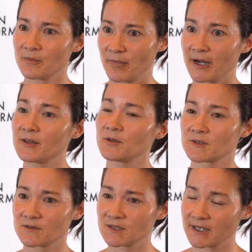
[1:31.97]
by the use
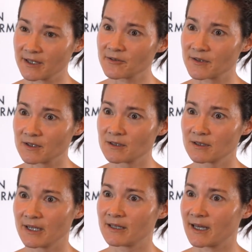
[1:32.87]
of sildenafil
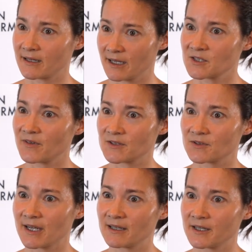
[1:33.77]
and that nice
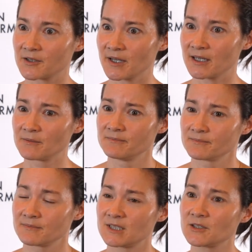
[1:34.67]
vasodilator to help
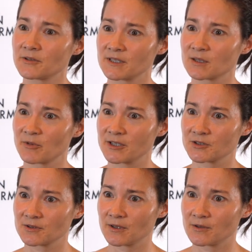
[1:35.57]
decrease the
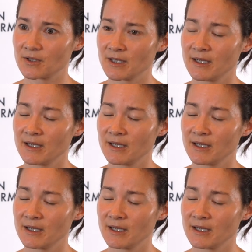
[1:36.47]
pressure load.